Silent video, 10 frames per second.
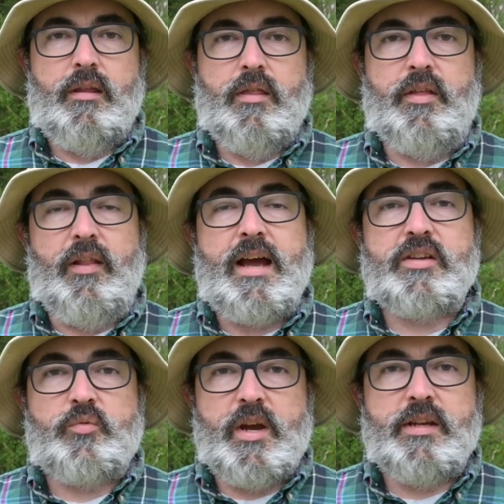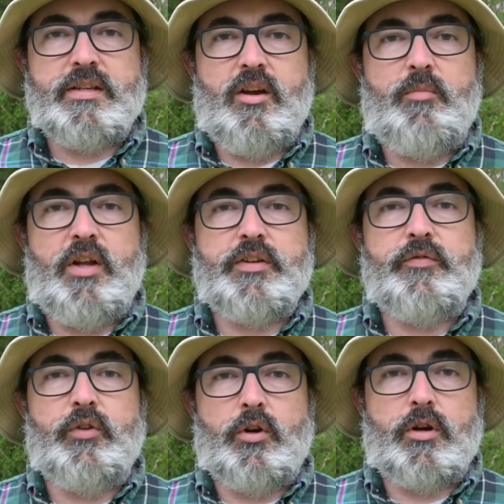The last way to tell
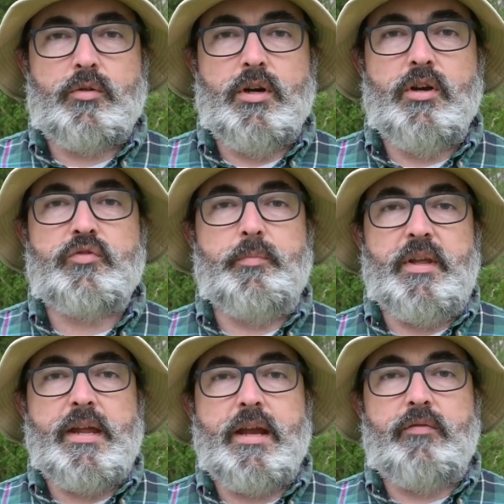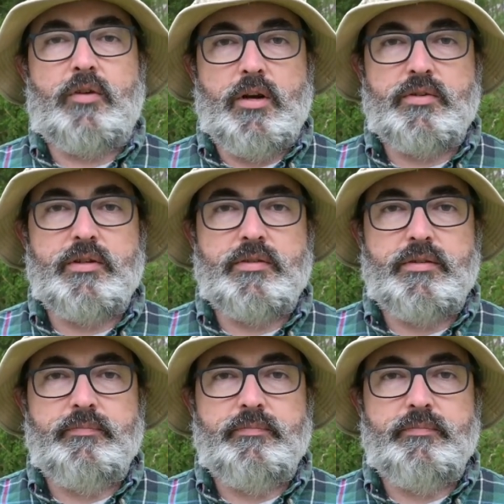Multiflora rose from the native roses